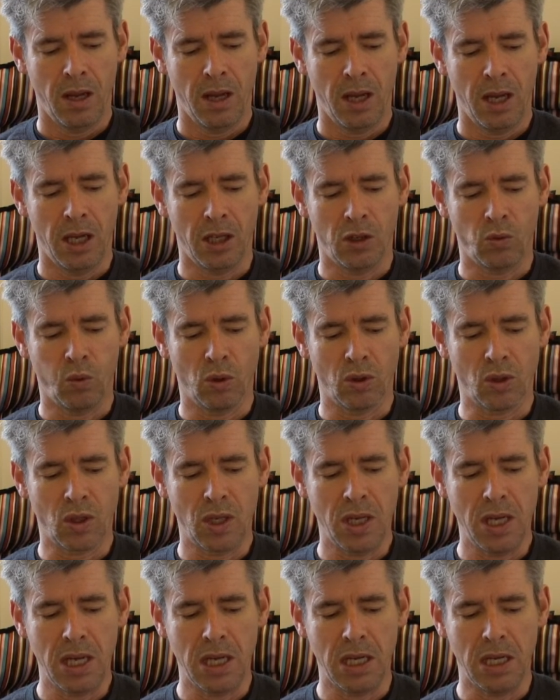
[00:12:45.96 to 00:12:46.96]
It was
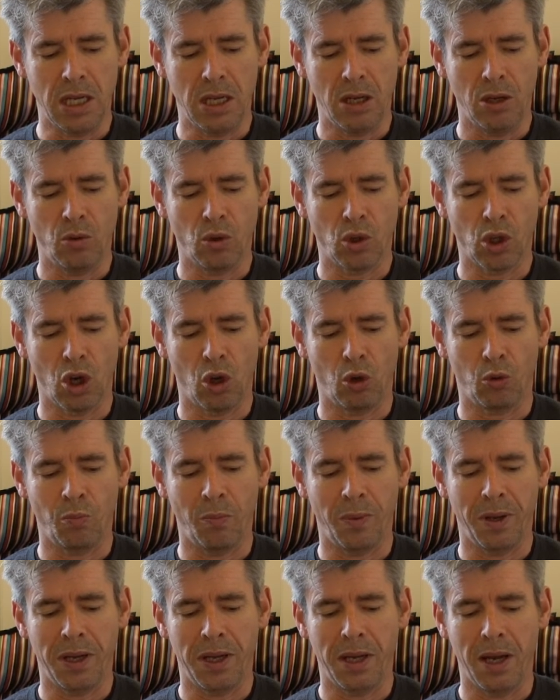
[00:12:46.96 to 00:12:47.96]
he who told
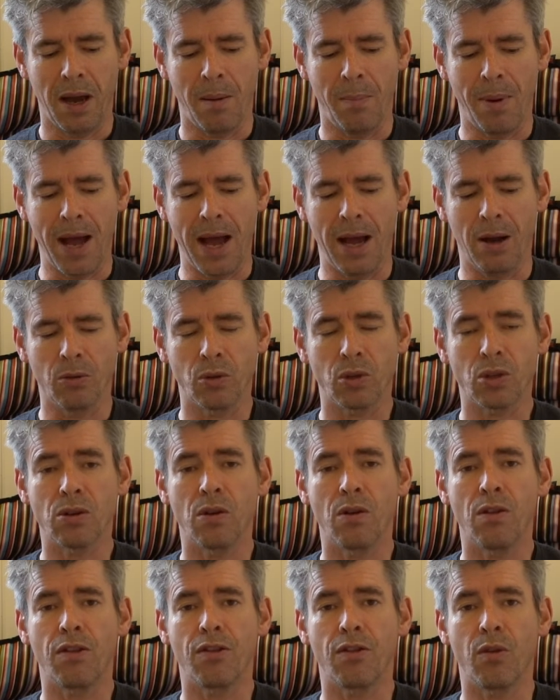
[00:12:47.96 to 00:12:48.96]
me about
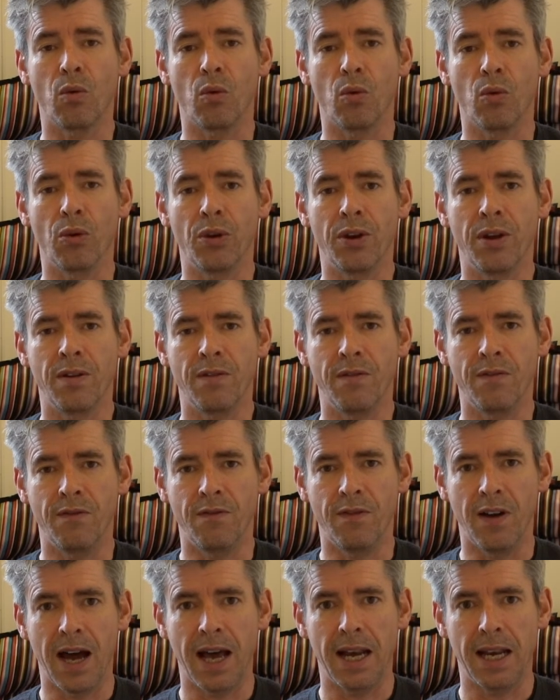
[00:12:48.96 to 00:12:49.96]
Thorn
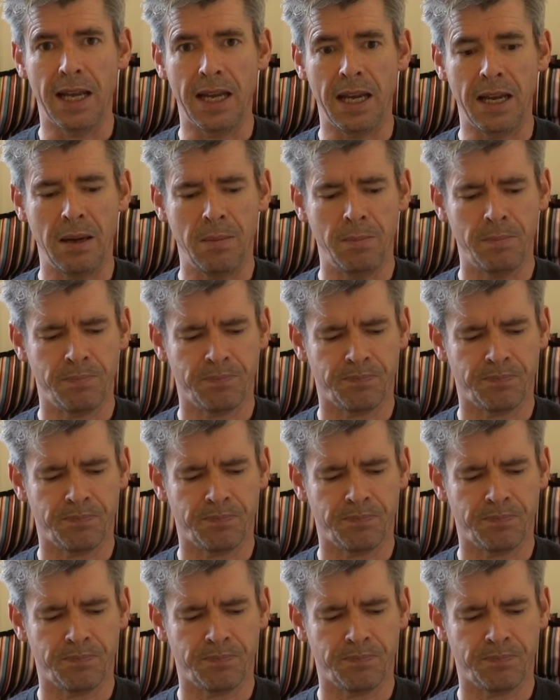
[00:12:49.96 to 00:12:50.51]
Valley.